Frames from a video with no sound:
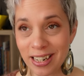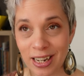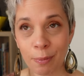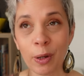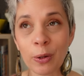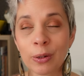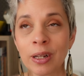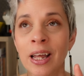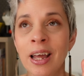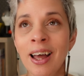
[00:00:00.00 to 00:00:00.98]

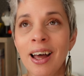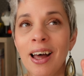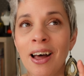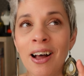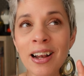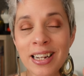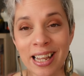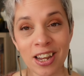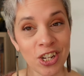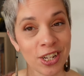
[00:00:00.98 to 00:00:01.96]
typical
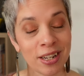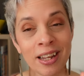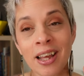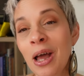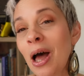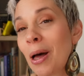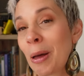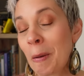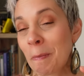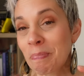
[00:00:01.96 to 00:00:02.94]
Alsatian
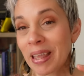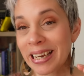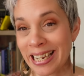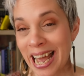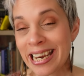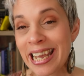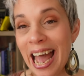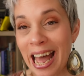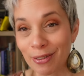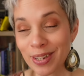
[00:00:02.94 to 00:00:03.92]
tiny
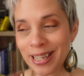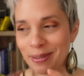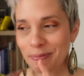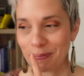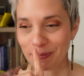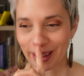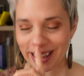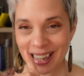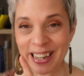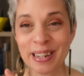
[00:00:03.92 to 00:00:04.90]
house,
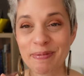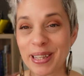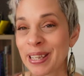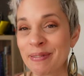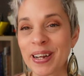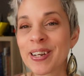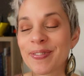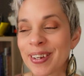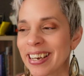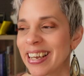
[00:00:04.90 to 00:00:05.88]
is going to be so much
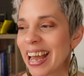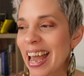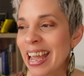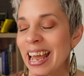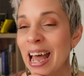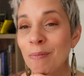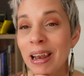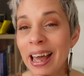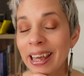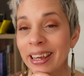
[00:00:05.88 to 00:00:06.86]
fun. And I'm
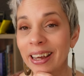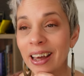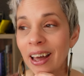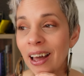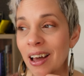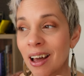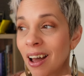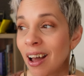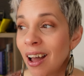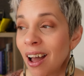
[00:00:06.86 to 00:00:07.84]
like,
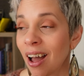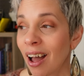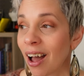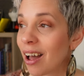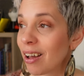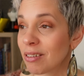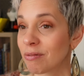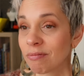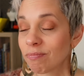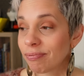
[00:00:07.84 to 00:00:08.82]
I
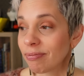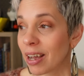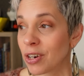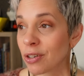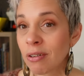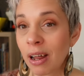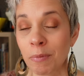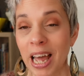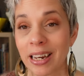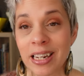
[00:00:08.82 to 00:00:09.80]
don't know, I'm
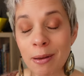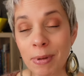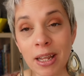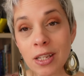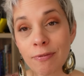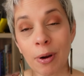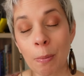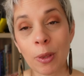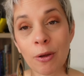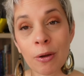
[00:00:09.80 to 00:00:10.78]
like 10 minutes
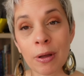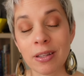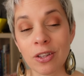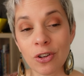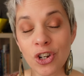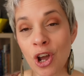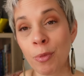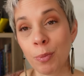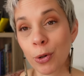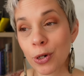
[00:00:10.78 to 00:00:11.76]
from the
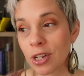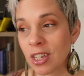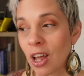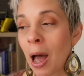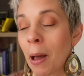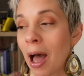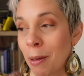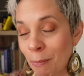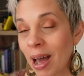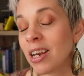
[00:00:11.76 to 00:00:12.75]
German border. So I
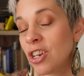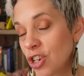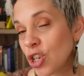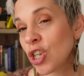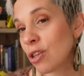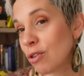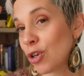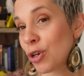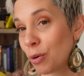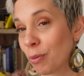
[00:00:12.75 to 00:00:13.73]
might just,
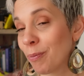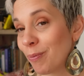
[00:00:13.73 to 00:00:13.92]
you know,